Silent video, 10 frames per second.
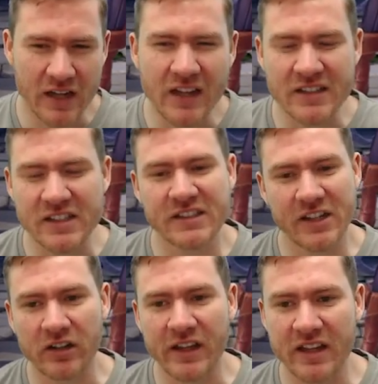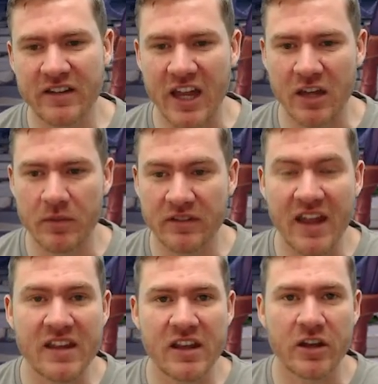Not necessarily a tank, but
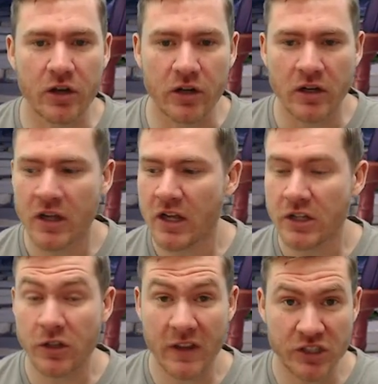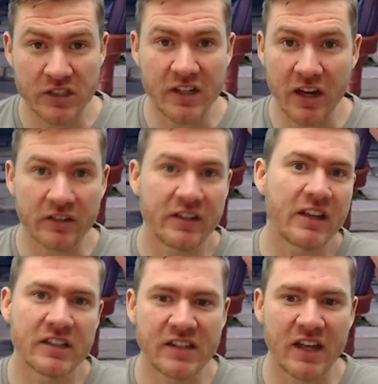tankier, so that she's guaranteed
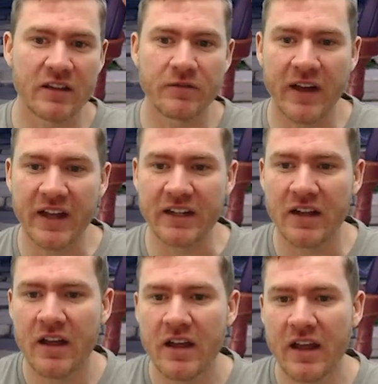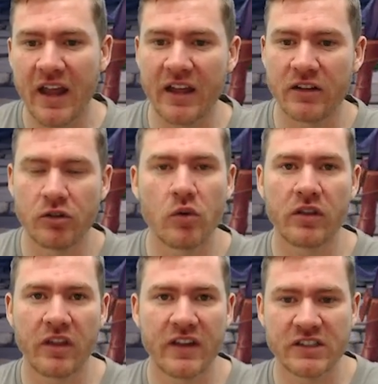to stay in the fight and do all
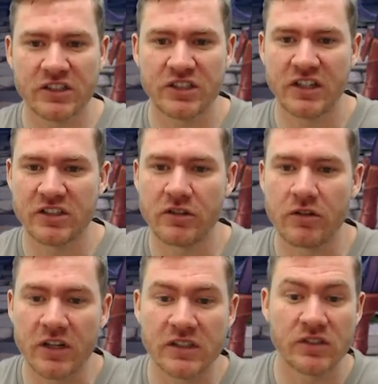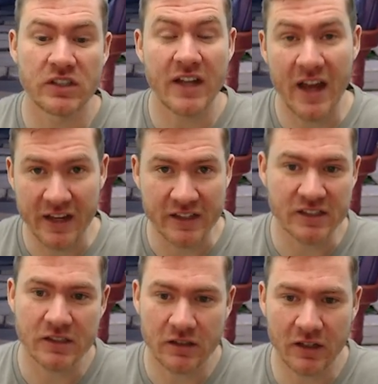the things that she needs to do, because if she
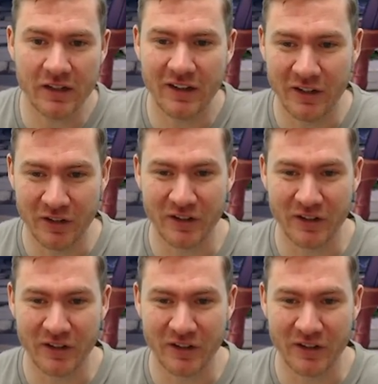dies, you're